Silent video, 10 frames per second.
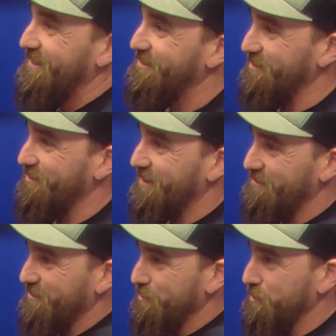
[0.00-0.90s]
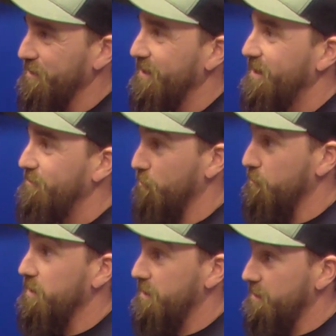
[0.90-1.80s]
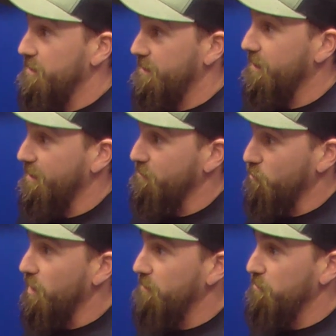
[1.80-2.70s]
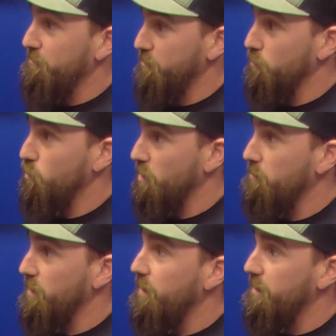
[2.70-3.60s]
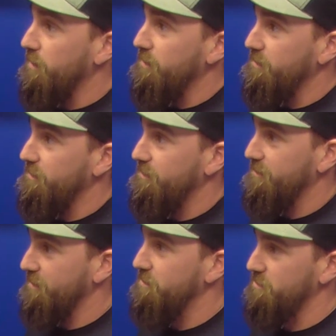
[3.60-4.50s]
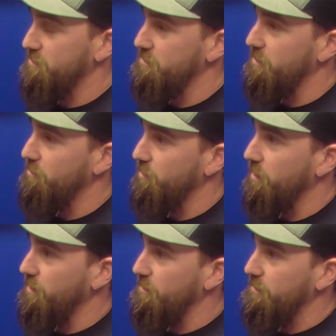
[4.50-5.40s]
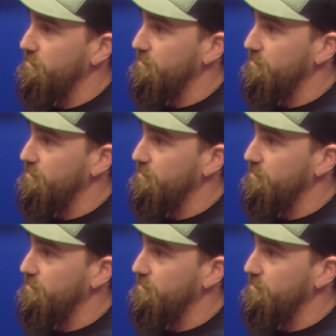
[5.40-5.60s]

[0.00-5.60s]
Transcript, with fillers: so we're gonna have fun. But for me, yeah, where I've come from and where I'm at, yeah, Easter is a whole lot.